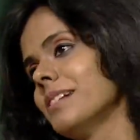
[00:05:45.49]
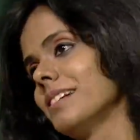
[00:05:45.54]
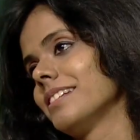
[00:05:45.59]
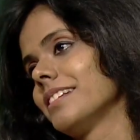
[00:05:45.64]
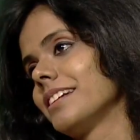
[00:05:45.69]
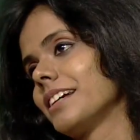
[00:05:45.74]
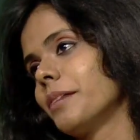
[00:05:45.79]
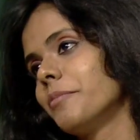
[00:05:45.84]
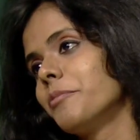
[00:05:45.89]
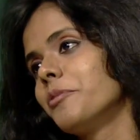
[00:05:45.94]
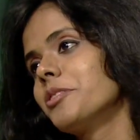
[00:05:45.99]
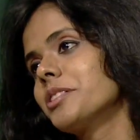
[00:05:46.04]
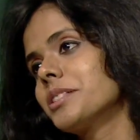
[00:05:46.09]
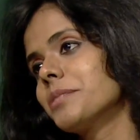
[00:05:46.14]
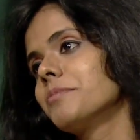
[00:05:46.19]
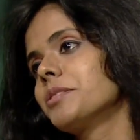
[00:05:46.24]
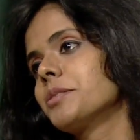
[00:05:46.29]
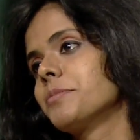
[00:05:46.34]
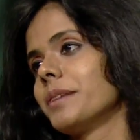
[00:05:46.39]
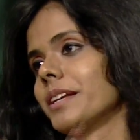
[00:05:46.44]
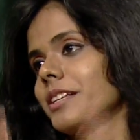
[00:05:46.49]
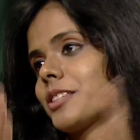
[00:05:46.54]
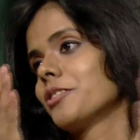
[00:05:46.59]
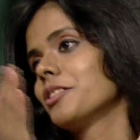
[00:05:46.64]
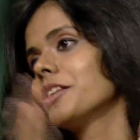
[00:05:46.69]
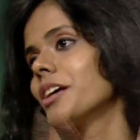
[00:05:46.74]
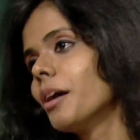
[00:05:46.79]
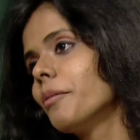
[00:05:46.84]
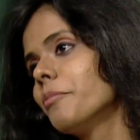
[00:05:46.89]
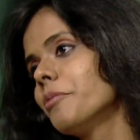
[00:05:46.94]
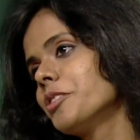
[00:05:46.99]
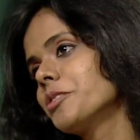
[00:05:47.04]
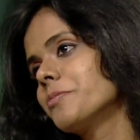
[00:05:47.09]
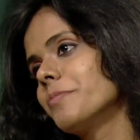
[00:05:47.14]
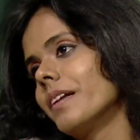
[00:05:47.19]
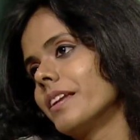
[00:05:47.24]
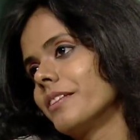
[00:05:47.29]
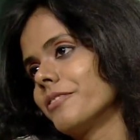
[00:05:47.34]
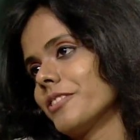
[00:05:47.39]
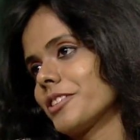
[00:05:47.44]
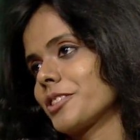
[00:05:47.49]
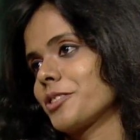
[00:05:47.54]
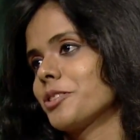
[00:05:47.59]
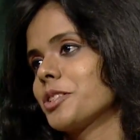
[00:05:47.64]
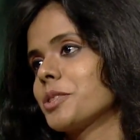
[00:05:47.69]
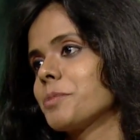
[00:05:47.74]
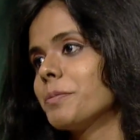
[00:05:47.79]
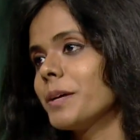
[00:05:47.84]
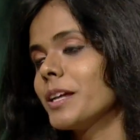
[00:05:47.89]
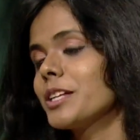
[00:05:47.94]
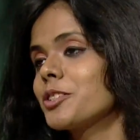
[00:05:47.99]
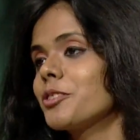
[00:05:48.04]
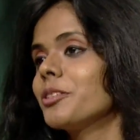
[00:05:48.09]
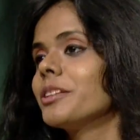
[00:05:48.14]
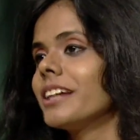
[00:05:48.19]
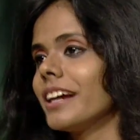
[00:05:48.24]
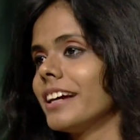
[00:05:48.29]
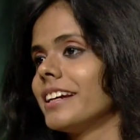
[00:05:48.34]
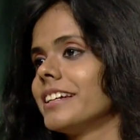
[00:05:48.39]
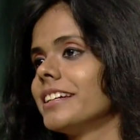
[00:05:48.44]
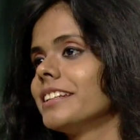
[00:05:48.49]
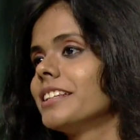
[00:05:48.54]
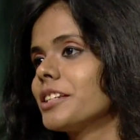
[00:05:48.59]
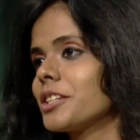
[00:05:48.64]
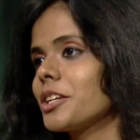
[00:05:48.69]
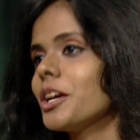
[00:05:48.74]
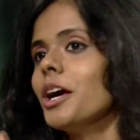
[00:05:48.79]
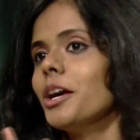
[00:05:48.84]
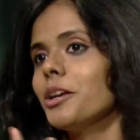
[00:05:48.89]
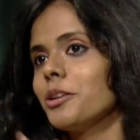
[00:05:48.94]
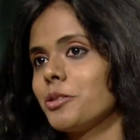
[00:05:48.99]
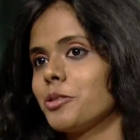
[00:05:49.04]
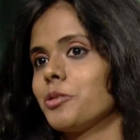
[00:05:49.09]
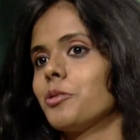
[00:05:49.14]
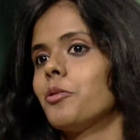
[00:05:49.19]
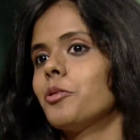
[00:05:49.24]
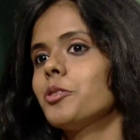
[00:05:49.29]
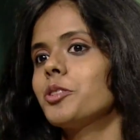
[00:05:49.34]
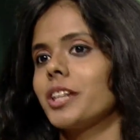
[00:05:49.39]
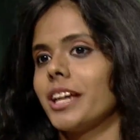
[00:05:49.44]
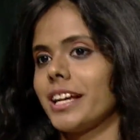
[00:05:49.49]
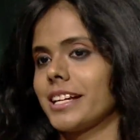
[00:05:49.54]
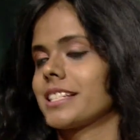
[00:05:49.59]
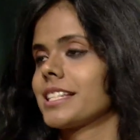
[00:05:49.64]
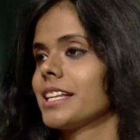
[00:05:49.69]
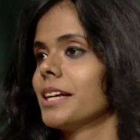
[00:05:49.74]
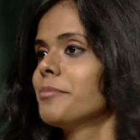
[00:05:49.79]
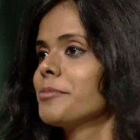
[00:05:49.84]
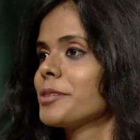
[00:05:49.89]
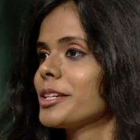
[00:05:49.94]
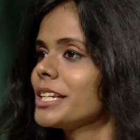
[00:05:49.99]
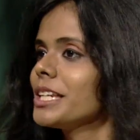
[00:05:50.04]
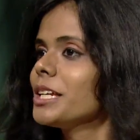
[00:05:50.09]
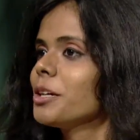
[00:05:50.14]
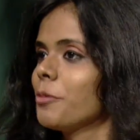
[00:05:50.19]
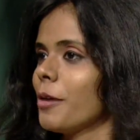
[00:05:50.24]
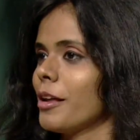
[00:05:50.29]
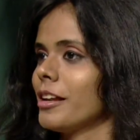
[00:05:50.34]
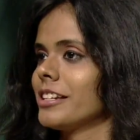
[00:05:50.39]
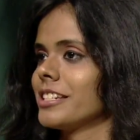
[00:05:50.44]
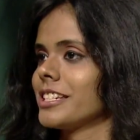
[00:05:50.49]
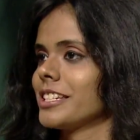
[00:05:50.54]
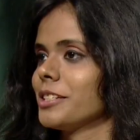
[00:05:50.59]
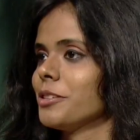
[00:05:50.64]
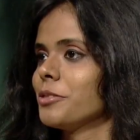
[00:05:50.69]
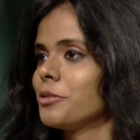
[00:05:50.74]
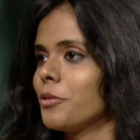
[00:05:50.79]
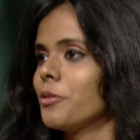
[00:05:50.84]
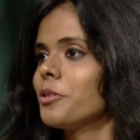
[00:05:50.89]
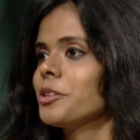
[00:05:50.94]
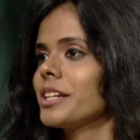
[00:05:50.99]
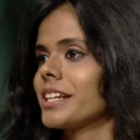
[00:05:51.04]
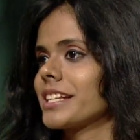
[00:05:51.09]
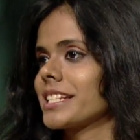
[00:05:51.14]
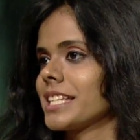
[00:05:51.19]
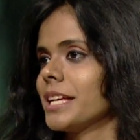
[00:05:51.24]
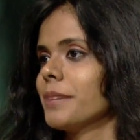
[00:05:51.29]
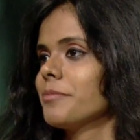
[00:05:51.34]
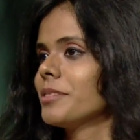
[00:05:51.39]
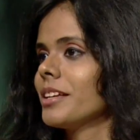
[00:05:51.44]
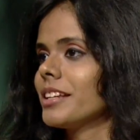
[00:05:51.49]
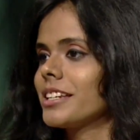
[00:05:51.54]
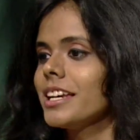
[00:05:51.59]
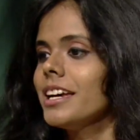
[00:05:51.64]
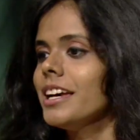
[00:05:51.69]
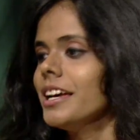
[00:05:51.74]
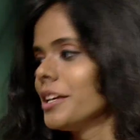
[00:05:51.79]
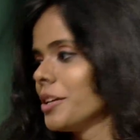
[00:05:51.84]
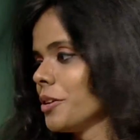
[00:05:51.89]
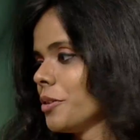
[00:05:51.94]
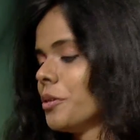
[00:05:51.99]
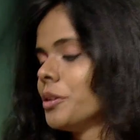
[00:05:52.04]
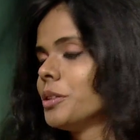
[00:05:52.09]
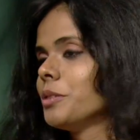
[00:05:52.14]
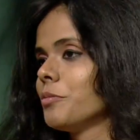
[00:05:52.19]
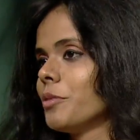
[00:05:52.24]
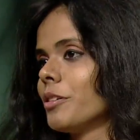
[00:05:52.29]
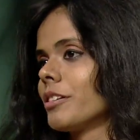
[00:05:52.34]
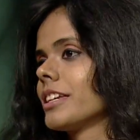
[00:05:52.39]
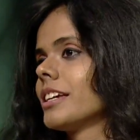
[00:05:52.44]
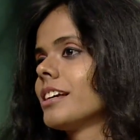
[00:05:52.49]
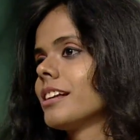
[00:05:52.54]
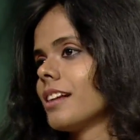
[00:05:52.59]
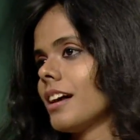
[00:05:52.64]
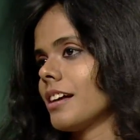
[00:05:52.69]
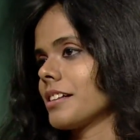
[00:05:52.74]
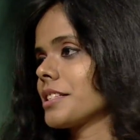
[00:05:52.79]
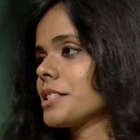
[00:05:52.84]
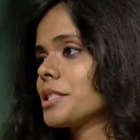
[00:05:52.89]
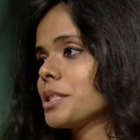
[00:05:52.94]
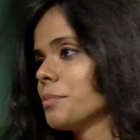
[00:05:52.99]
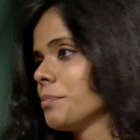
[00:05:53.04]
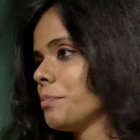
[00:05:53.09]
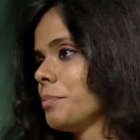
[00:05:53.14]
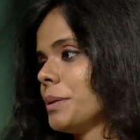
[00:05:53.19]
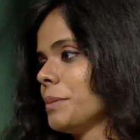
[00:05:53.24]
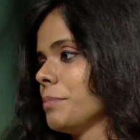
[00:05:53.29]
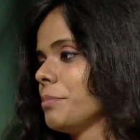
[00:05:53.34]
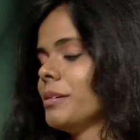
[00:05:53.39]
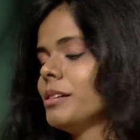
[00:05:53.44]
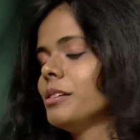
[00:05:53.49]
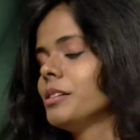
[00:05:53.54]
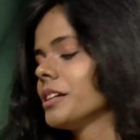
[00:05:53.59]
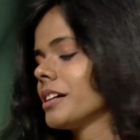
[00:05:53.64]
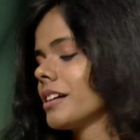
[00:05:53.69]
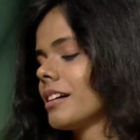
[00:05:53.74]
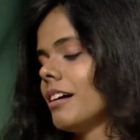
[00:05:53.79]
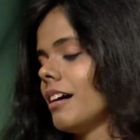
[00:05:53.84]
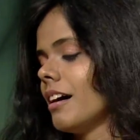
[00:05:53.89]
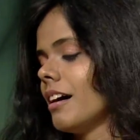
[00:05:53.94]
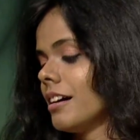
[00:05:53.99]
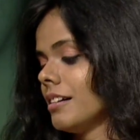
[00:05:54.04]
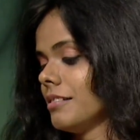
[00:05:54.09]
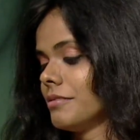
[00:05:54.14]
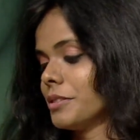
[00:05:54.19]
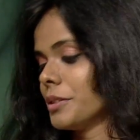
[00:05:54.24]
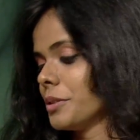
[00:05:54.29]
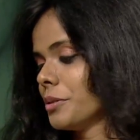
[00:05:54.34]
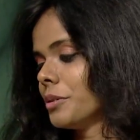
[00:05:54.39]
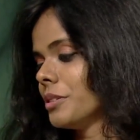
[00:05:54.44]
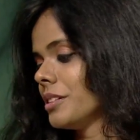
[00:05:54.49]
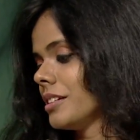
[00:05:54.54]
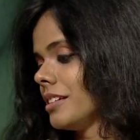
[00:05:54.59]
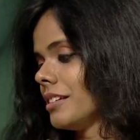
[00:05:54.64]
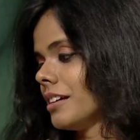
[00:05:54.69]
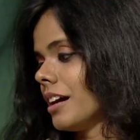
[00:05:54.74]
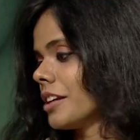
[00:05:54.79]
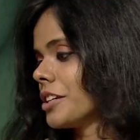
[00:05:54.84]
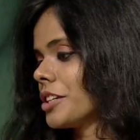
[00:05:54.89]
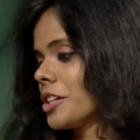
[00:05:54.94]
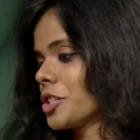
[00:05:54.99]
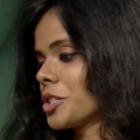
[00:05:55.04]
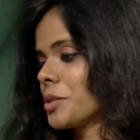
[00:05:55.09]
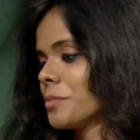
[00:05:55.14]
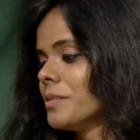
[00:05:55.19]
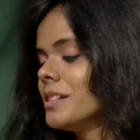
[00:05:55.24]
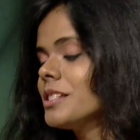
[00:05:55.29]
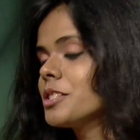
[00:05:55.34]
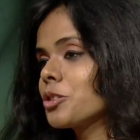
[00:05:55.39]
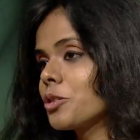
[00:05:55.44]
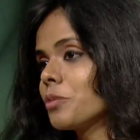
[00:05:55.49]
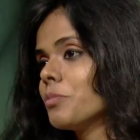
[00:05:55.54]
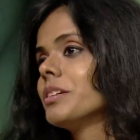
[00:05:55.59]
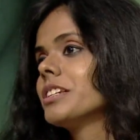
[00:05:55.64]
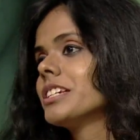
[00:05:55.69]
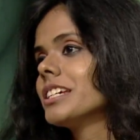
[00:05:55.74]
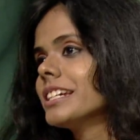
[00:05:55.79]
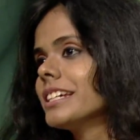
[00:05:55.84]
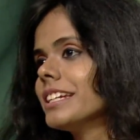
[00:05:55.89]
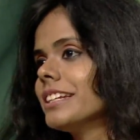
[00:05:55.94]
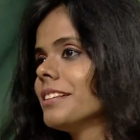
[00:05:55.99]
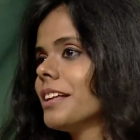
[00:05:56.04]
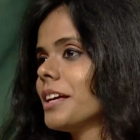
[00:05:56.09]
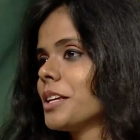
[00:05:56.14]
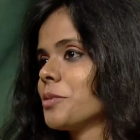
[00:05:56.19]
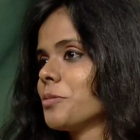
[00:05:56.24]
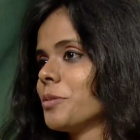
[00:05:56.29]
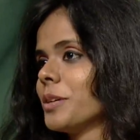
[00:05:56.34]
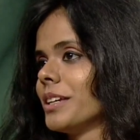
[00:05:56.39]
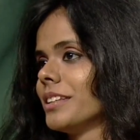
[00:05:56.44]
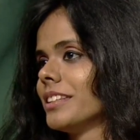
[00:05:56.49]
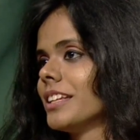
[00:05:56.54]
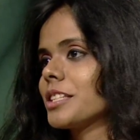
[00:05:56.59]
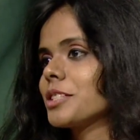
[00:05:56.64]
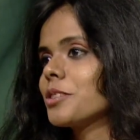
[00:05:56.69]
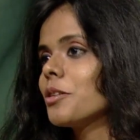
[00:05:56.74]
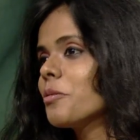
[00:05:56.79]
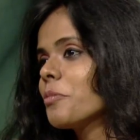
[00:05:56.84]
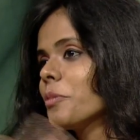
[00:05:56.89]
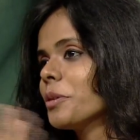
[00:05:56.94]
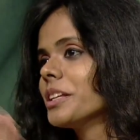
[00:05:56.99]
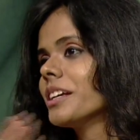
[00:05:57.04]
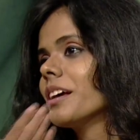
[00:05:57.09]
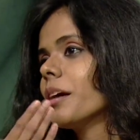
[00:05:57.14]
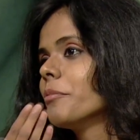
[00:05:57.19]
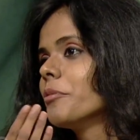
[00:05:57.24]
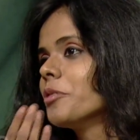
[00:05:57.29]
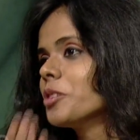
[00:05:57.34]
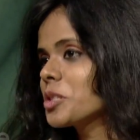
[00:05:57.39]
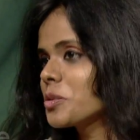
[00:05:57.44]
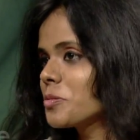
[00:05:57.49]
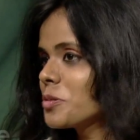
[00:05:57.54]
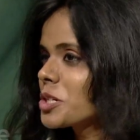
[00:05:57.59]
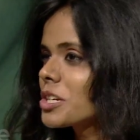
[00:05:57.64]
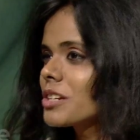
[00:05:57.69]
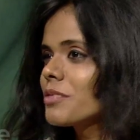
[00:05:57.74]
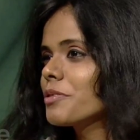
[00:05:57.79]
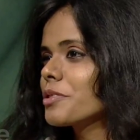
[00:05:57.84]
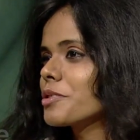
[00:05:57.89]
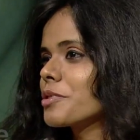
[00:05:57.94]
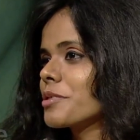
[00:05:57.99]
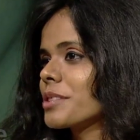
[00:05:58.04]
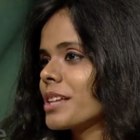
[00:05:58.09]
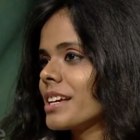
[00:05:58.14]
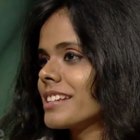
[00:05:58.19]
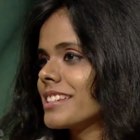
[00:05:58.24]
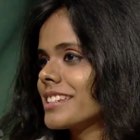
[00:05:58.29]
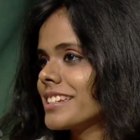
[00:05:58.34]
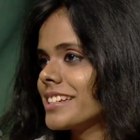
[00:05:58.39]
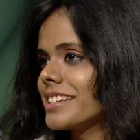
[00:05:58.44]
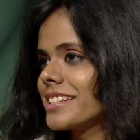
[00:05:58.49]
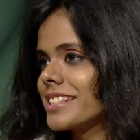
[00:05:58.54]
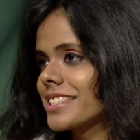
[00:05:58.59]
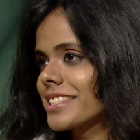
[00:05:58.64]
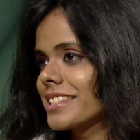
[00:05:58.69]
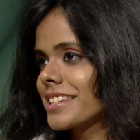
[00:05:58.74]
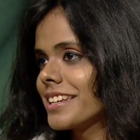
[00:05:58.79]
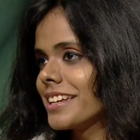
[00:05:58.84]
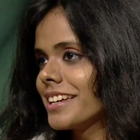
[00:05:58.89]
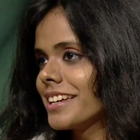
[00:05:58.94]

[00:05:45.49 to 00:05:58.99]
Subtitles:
The communism is based on the Communist Manifesto. It's based on the idea that you don't accept inequality. You don't accept that, you know, the working classes, the people, the, you know, the untouchables should be treated that way. That's not what the communist vision for society is.